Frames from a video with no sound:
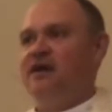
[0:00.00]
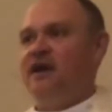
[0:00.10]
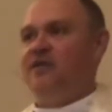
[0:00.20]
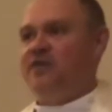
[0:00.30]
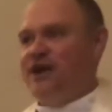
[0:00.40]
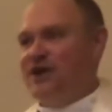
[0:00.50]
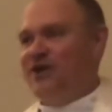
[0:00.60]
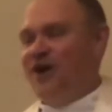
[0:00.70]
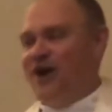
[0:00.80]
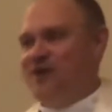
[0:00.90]
And then
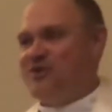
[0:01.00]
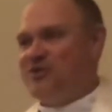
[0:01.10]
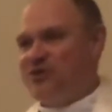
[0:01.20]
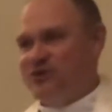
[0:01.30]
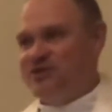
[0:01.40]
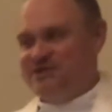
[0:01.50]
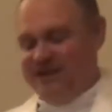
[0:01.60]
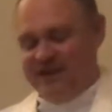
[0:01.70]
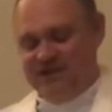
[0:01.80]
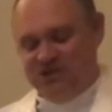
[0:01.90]
on the third
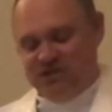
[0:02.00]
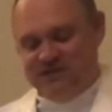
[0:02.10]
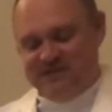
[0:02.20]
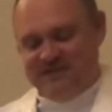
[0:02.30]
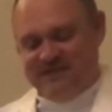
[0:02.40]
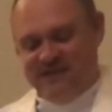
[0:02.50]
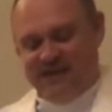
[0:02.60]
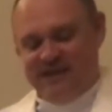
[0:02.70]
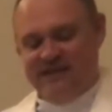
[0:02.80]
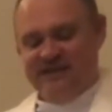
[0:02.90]
day, Jesus
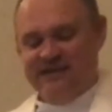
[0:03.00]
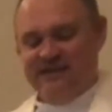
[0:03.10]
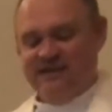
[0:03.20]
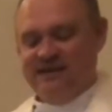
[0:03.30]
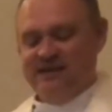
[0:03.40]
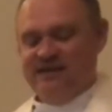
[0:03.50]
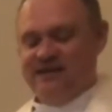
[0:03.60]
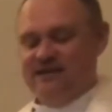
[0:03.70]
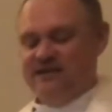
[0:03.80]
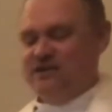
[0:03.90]
said,
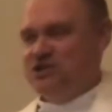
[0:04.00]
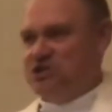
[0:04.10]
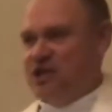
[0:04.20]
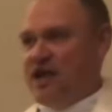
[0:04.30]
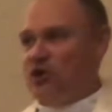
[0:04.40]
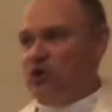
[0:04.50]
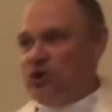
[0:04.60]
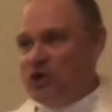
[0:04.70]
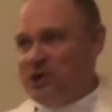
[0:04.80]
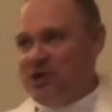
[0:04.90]
she had
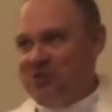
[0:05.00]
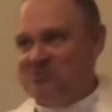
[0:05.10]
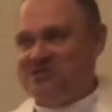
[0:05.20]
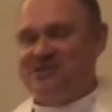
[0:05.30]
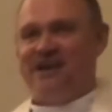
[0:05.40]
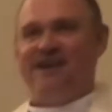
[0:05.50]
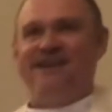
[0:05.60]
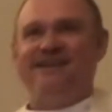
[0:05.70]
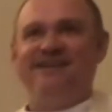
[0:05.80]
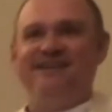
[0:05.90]
heard him
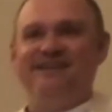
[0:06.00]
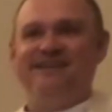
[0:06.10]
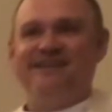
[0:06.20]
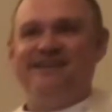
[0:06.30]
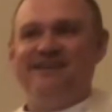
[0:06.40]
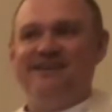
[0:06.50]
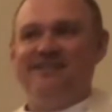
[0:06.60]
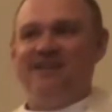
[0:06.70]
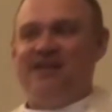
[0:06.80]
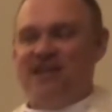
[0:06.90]
say,
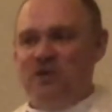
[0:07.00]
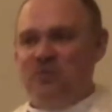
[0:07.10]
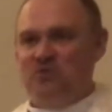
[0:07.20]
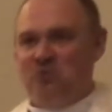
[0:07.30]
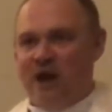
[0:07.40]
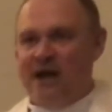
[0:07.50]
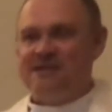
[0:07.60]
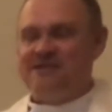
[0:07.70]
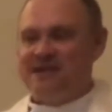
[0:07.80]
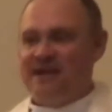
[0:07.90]
that he would
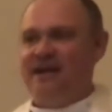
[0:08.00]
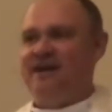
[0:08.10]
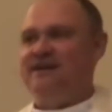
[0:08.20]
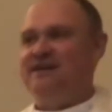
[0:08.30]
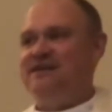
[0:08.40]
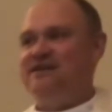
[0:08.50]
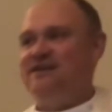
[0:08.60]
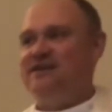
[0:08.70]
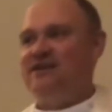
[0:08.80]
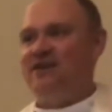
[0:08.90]
rise again
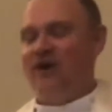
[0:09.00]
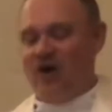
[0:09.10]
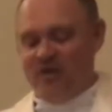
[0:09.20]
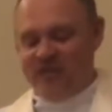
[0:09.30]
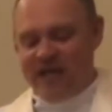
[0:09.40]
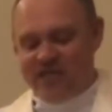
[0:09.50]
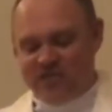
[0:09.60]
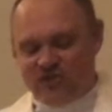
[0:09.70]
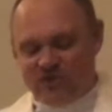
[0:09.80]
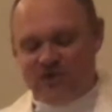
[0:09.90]
on that
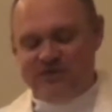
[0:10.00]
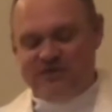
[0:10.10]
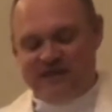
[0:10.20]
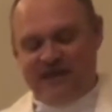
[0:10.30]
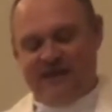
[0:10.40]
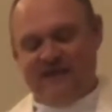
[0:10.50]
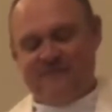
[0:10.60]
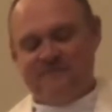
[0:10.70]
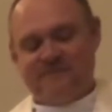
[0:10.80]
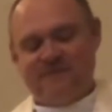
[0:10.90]
third day.
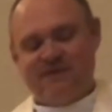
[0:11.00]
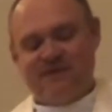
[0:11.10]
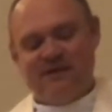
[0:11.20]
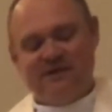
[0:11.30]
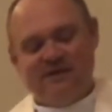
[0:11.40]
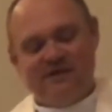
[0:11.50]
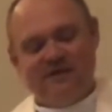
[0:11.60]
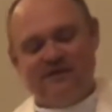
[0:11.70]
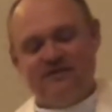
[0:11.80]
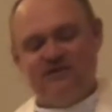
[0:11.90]

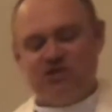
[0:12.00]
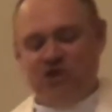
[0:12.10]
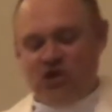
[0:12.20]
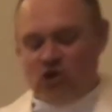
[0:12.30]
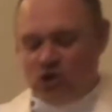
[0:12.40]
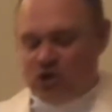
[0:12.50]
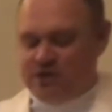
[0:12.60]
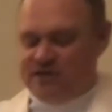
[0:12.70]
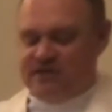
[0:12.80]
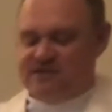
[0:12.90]
She had
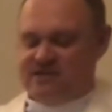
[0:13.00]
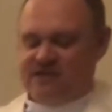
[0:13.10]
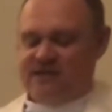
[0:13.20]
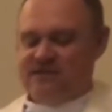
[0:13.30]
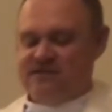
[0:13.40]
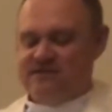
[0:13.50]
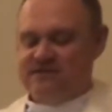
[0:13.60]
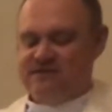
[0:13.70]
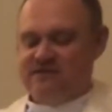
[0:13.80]
heard these things.